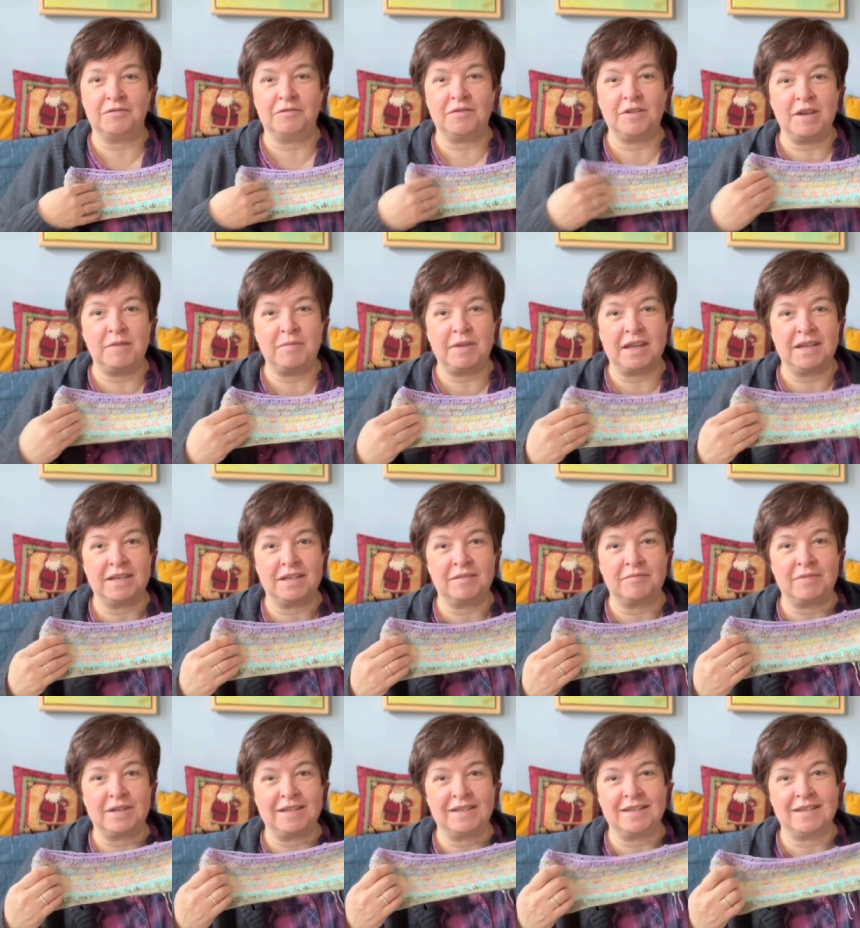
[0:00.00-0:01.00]
free pattern
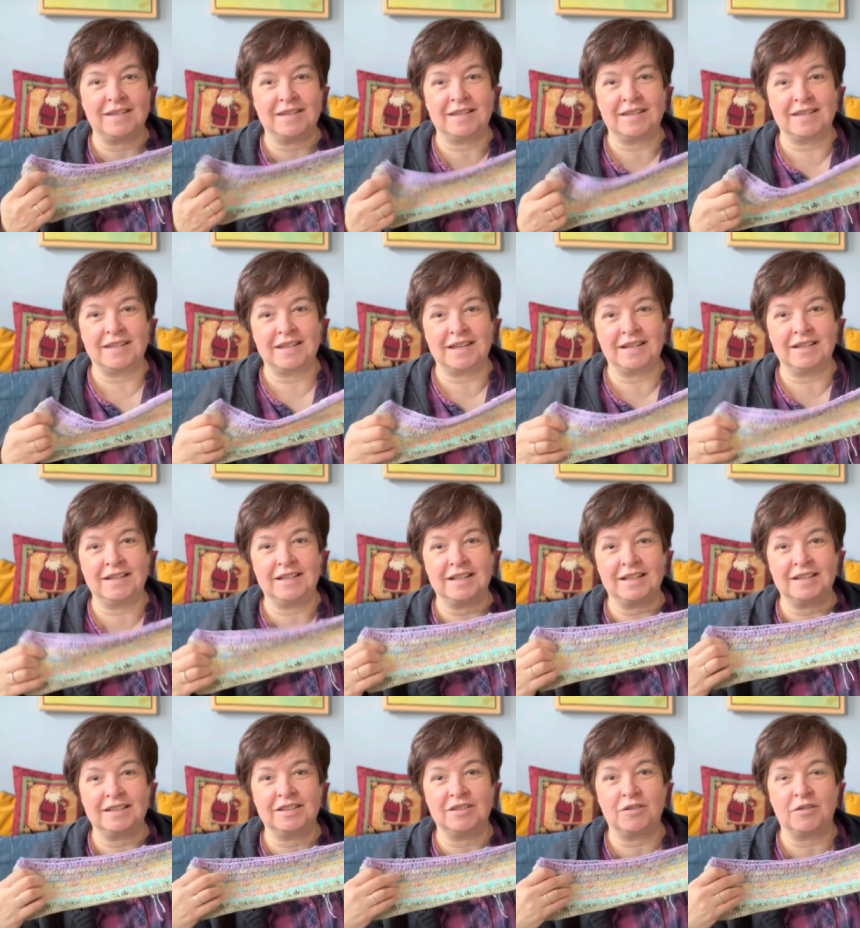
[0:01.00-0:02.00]
by
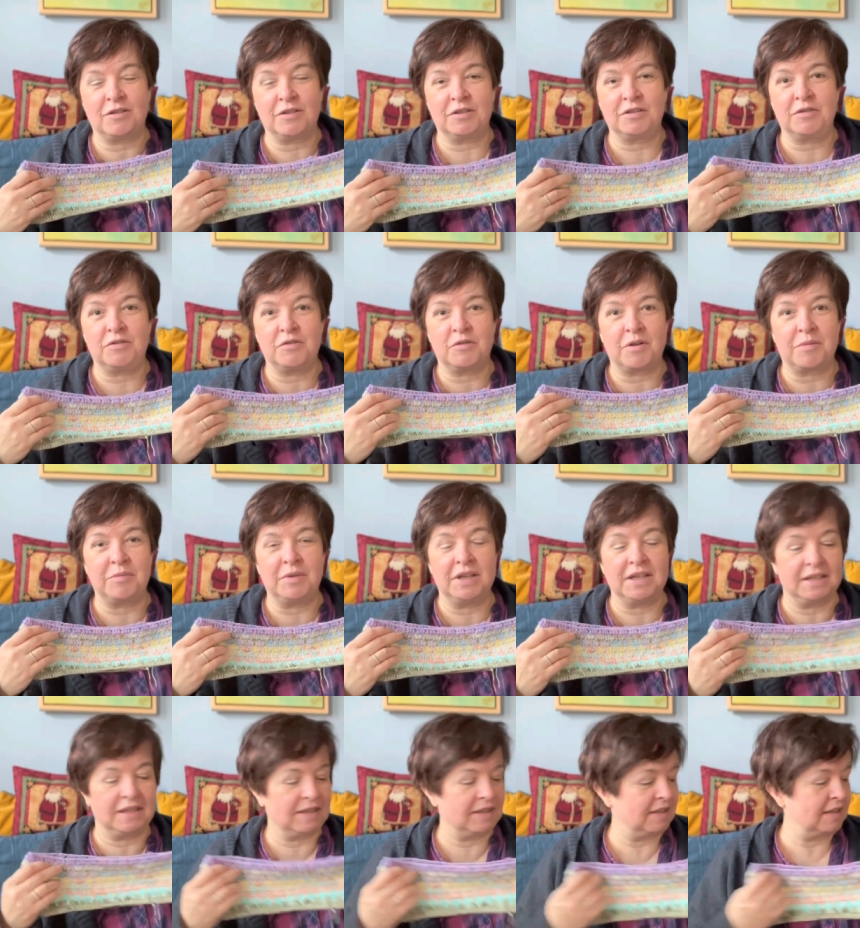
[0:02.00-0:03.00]
Sunbirdcrochet called
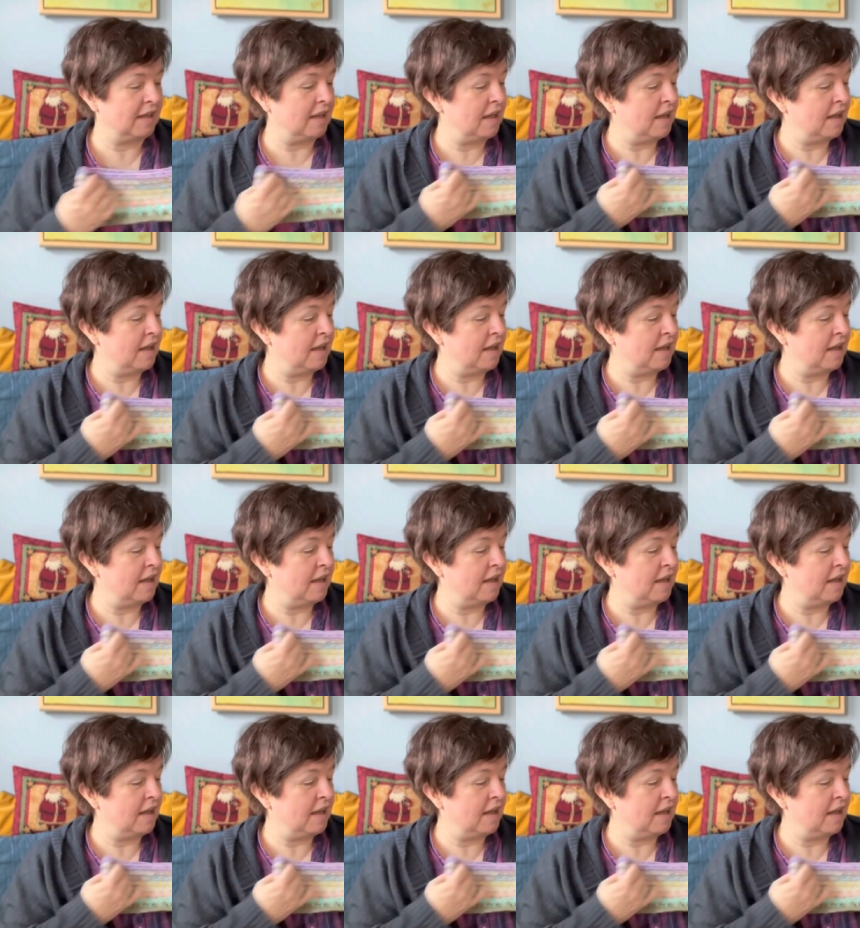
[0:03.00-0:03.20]
Droplets,